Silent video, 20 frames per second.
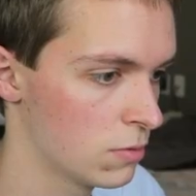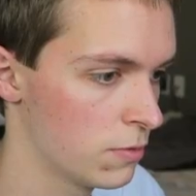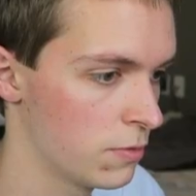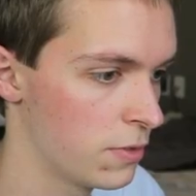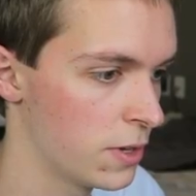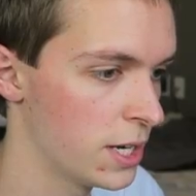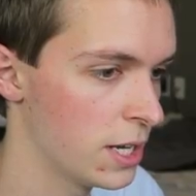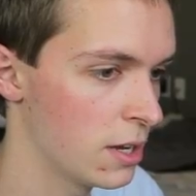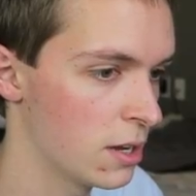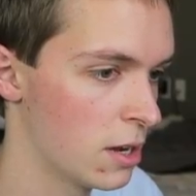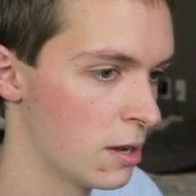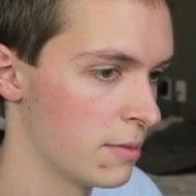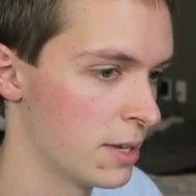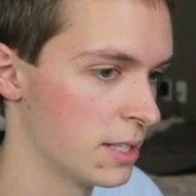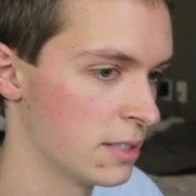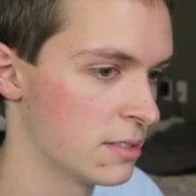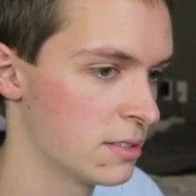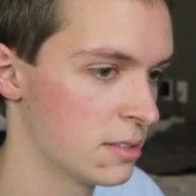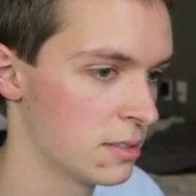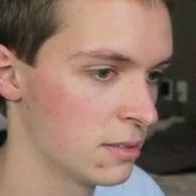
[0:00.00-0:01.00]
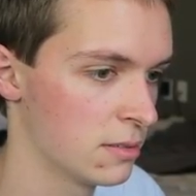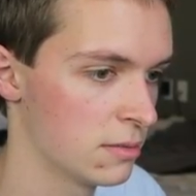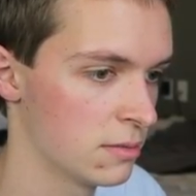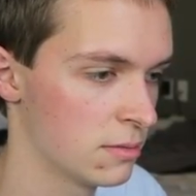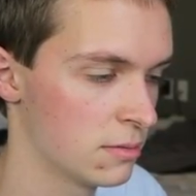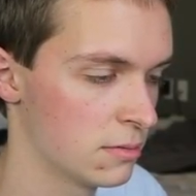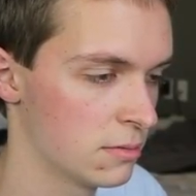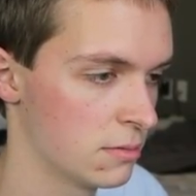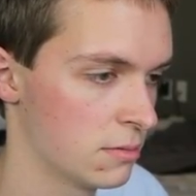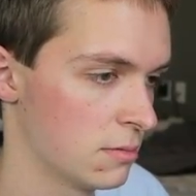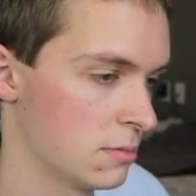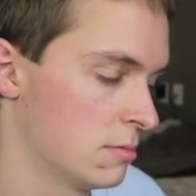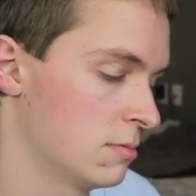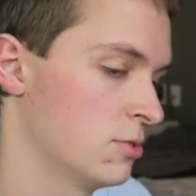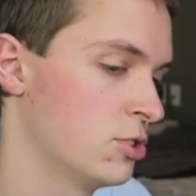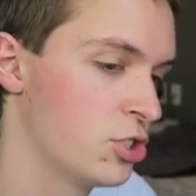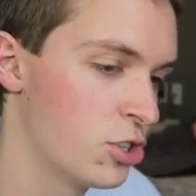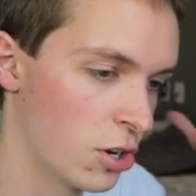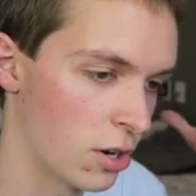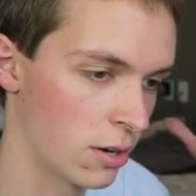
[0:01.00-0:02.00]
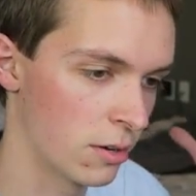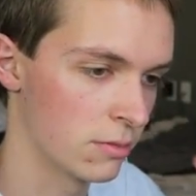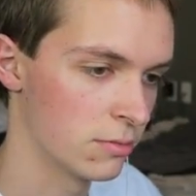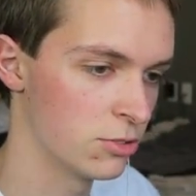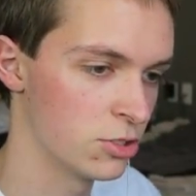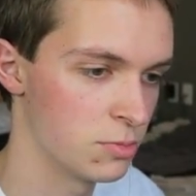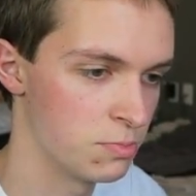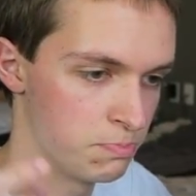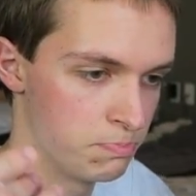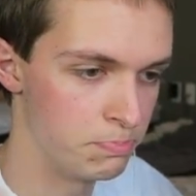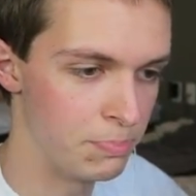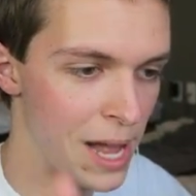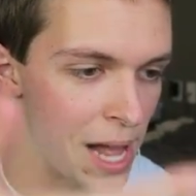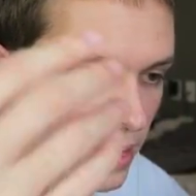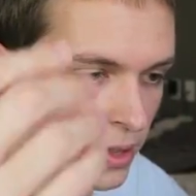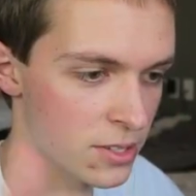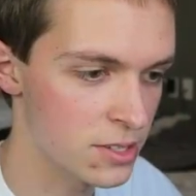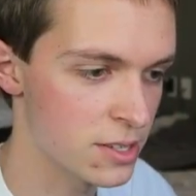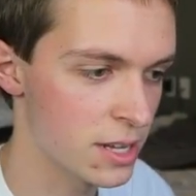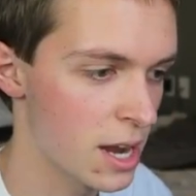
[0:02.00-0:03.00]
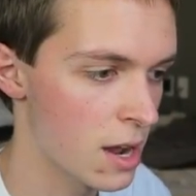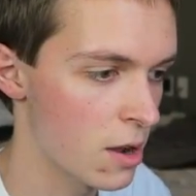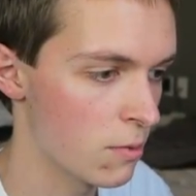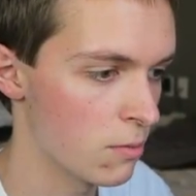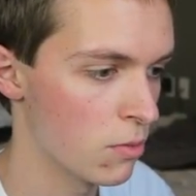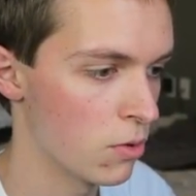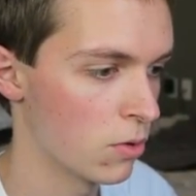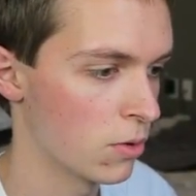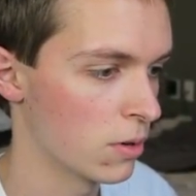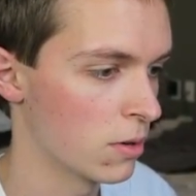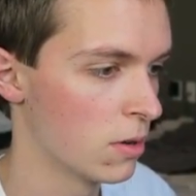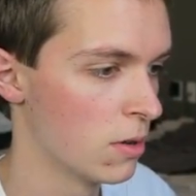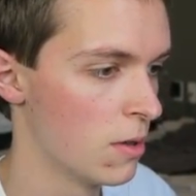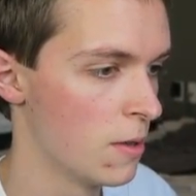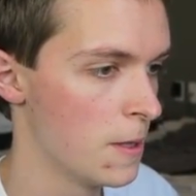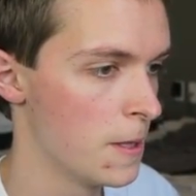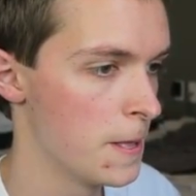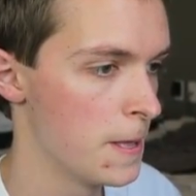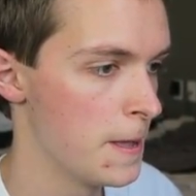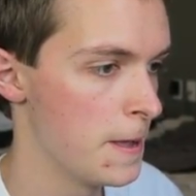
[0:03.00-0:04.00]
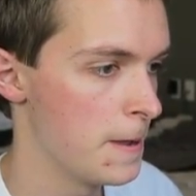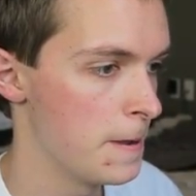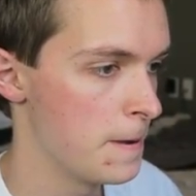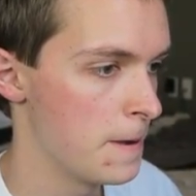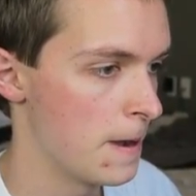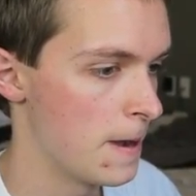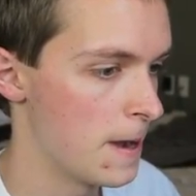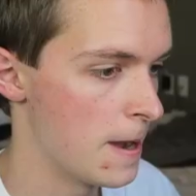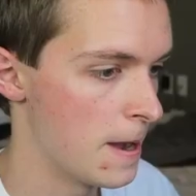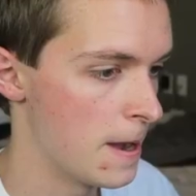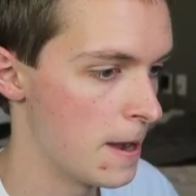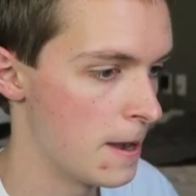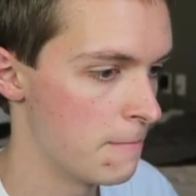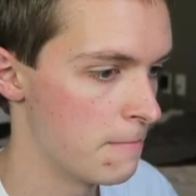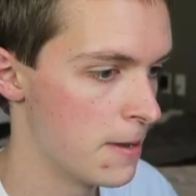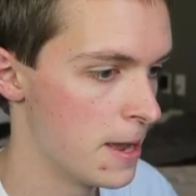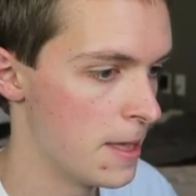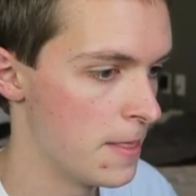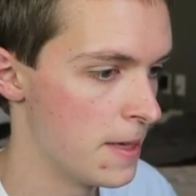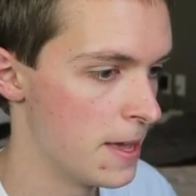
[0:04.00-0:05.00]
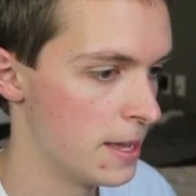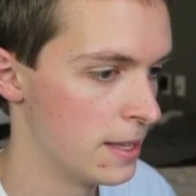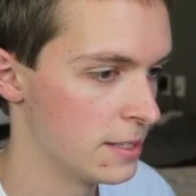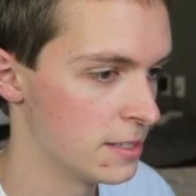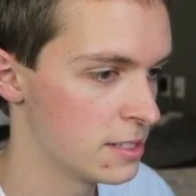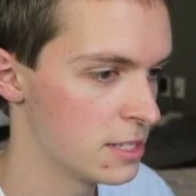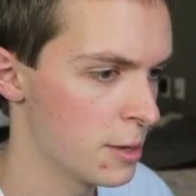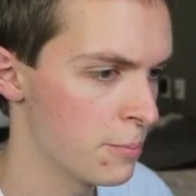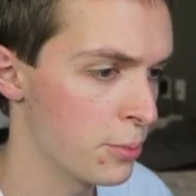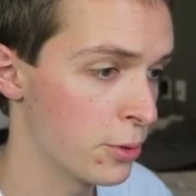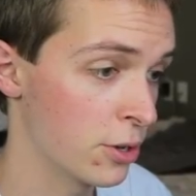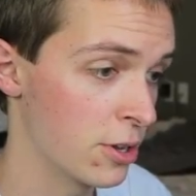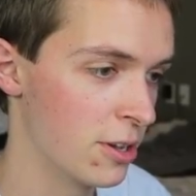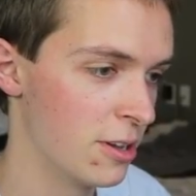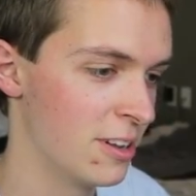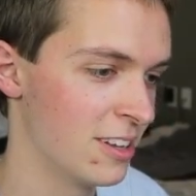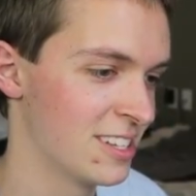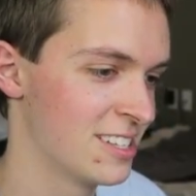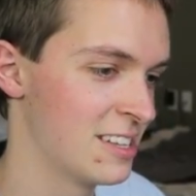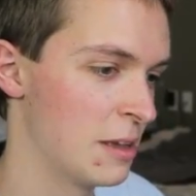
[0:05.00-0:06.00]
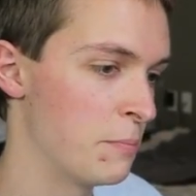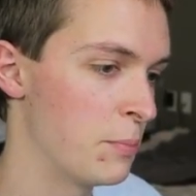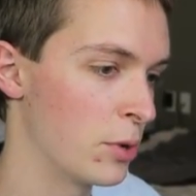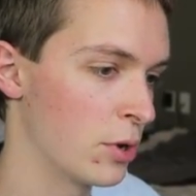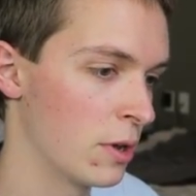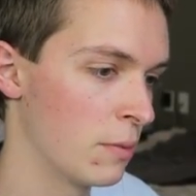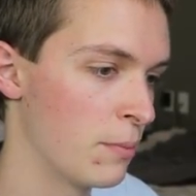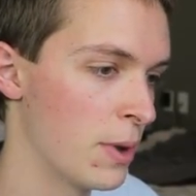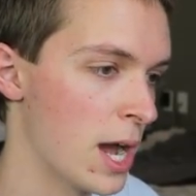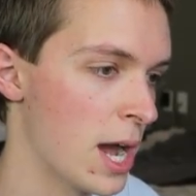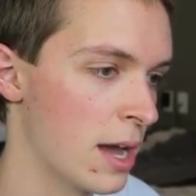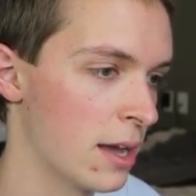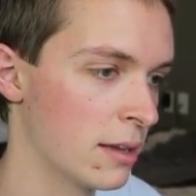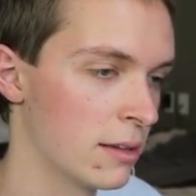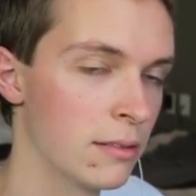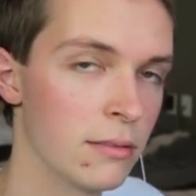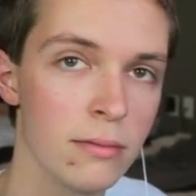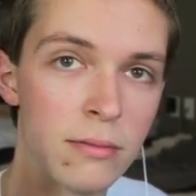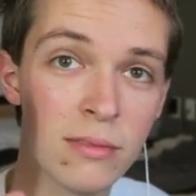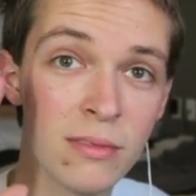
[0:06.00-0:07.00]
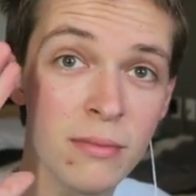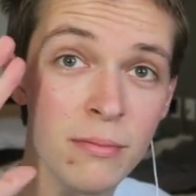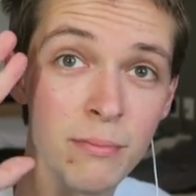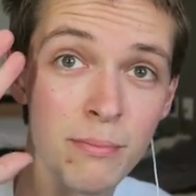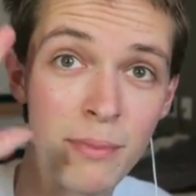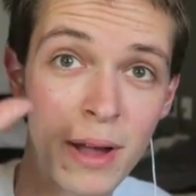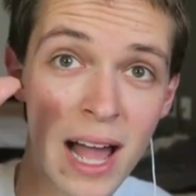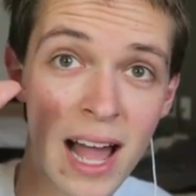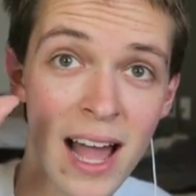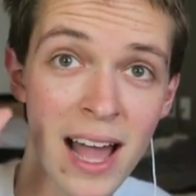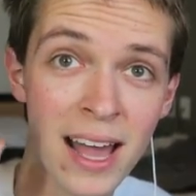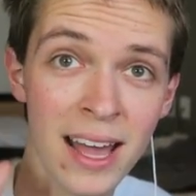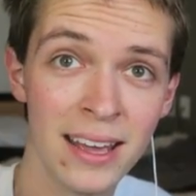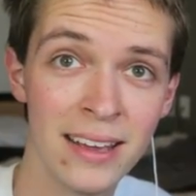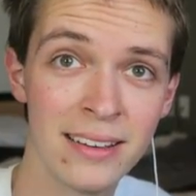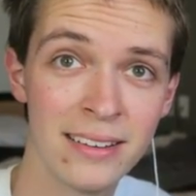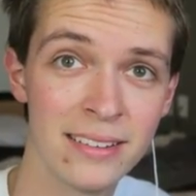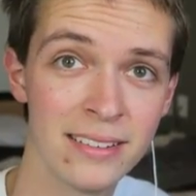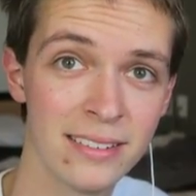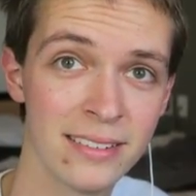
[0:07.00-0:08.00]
Funny comment. Sure, just balance it out more. And then simple goodbye. Bye.